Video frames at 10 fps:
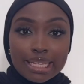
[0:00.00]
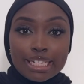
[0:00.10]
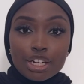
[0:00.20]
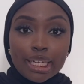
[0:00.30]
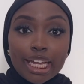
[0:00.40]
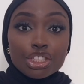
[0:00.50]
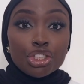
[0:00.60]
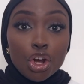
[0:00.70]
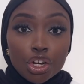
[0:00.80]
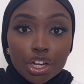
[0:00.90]
they don't get a
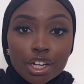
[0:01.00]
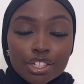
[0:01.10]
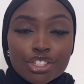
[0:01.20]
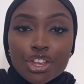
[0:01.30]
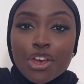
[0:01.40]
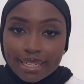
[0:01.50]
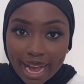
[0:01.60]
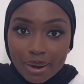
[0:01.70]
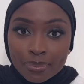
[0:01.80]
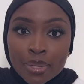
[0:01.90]
shock. So now,
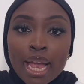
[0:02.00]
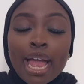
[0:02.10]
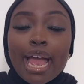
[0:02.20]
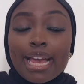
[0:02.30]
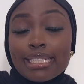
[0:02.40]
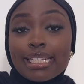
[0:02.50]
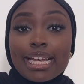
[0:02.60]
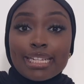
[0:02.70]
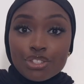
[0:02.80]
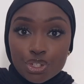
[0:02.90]
heading
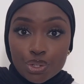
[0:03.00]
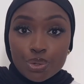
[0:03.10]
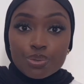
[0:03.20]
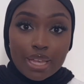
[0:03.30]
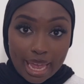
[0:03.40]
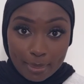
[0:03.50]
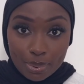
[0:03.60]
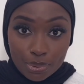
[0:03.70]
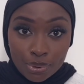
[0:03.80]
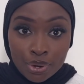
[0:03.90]
into the
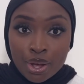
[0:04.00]
airport,